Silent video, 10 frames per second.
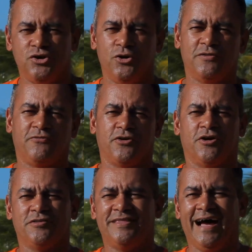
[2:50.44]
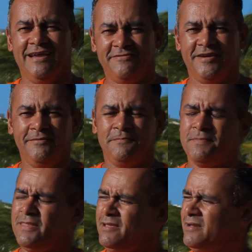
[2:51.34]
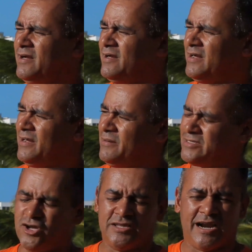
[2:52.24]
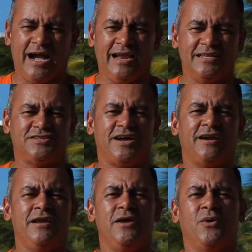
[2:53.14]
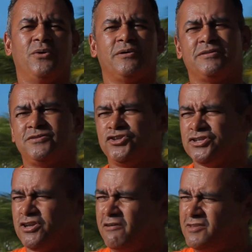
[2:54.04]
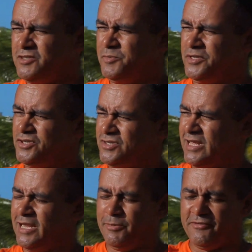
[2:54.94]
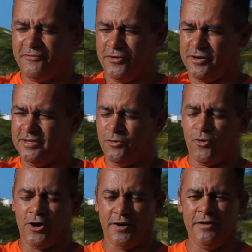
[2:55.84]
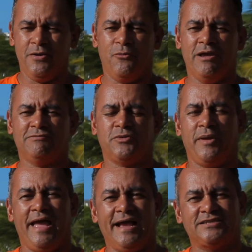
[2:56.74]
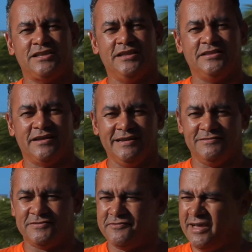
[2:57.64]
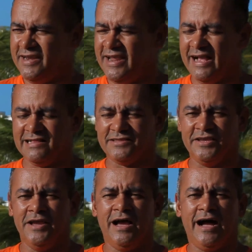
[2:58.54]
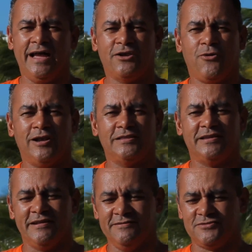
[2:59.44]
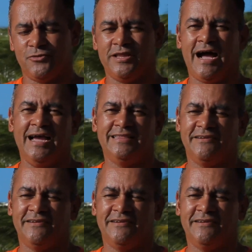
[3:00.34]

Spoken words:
known for our diving as other islands are, just off these beaches, a little bit further in the water, we have some excellent reefs. Very healthy, high quality reefs with high